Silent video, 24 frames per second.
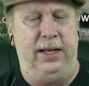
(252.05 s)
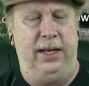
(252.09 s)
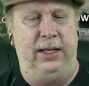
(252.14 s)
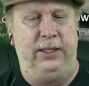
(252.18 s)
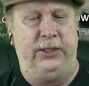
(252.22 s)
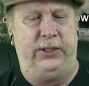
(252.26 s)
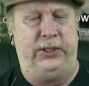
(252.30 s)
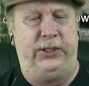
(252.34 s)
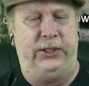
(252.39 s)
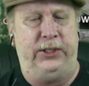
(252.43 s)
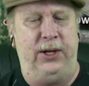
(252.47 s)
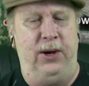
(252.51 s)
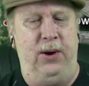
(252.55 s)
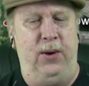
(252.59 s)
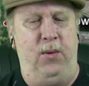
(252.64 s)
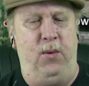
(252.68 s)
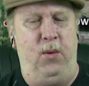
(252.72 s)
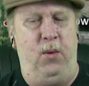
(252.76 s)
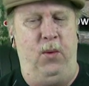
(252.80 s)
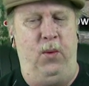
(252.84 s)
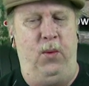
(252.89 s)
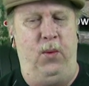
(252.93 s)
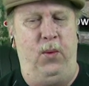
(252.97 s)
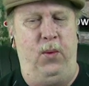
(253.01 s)
So,
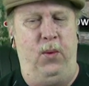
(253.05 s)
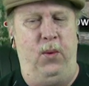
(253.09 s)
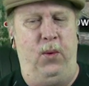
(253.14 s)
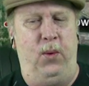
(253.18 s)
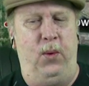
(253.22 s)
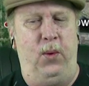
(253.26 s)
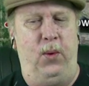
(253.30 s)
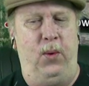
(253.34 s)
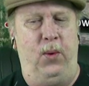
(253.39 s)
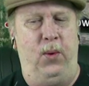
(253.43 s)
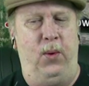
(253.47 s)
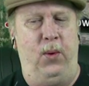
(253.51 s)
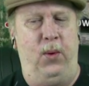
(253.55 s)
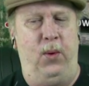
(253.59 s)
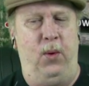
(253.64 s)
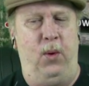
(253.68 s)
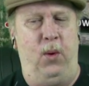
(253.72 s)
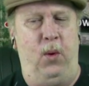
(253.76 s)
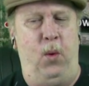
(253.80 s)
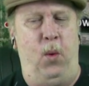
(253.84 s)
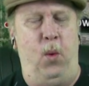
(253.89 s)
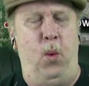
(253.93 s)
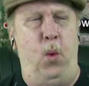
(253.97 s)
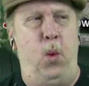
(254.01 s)

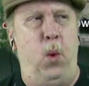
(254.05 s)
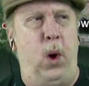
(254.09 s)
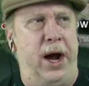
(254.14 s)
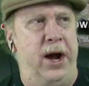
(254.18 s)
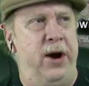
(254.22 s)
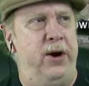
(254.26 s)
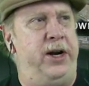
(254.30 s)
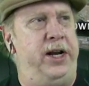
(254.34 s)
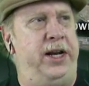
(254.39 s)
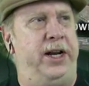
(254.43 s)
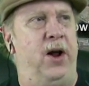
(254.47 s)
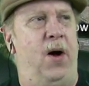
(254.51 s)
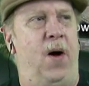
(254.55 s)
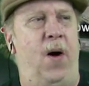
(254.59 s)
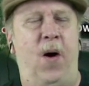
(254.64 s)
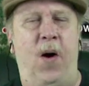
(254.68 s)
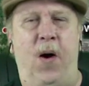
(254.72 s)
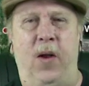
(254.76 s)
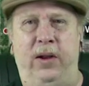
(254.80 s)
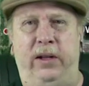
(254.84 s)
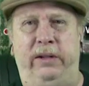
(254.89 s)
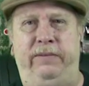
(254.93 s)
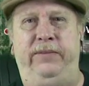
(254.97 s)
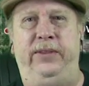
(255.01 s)
where did
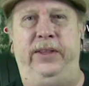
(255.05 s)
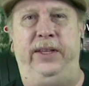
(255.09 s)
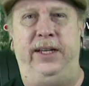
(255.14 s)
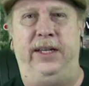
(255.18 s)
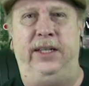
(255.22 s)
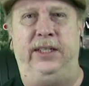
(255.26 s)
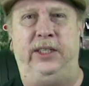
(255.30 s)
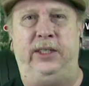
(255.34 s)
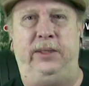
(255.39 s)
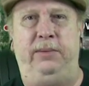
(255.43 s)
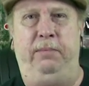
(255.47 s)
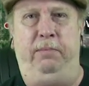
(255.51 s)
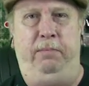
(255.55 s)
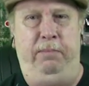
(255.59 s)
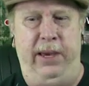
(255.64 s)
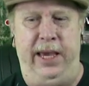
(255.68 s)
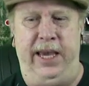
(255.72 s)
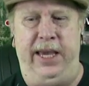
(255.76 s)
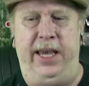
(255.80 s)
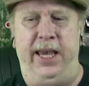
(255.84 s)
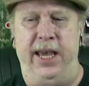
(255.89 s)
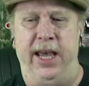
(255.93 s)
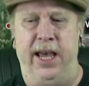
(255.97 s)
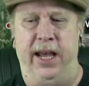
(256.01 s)
all of this
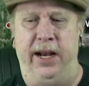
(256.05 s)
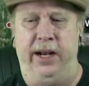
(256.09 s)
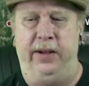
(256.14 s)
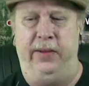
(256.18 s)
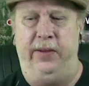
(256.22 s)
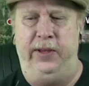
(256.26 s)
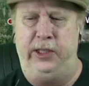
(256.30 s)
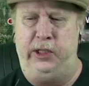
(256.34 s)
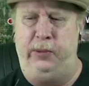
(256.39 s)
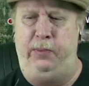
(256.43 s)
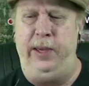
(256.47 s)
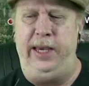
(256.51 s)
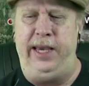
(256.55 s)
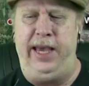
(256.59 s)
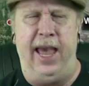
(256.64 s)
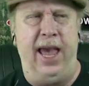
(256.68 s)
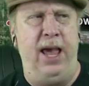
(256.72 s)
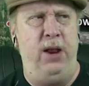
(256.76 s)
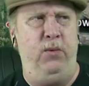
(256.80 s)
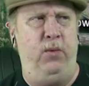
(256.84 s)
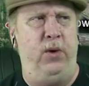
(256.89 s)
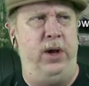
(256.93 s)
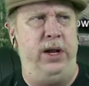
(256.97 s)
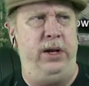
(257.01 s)
begin? This
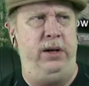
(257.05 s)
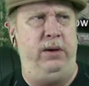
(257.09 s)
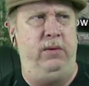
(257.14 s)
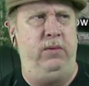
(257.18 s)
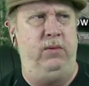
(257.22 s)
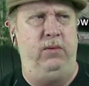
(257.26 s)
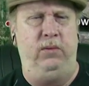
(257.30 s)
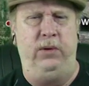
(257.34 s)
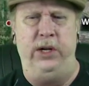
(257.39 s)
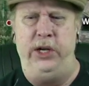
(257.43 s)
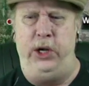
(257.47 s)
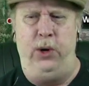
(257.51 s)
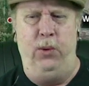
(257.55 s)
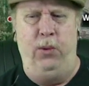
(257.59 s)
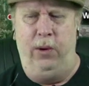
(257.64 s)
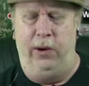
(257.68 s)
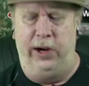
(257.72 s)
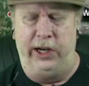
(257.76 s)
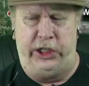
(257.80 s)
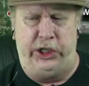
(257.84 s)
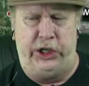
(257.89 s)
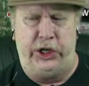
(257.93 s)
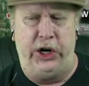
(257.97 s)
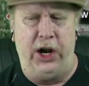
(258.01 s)
began when you were
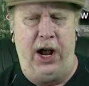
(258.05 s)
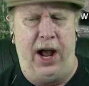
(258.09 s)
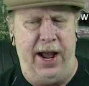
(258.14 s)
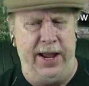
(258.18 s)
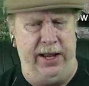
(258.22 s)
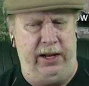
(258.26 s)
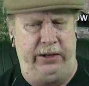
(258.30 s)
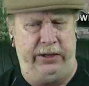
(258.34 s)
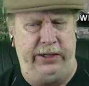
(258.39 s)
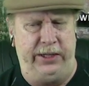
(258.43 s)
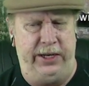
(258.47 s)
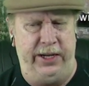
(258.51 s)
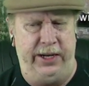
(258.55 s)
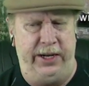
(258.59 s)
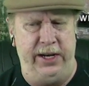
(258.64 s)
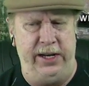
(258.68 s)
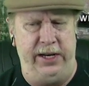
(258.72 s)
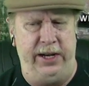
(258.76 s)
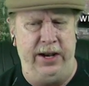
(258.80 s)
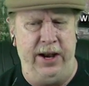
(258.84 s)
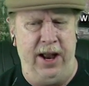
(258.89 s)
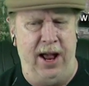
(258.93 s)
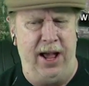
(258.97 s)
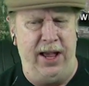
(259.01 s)
a child, did
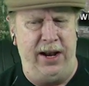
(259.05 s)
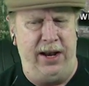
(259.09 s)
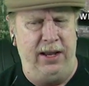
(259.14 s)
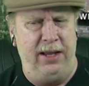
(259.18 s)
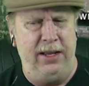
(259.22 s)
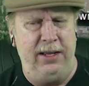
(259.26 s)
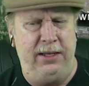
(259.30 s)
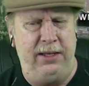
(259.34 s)
it not?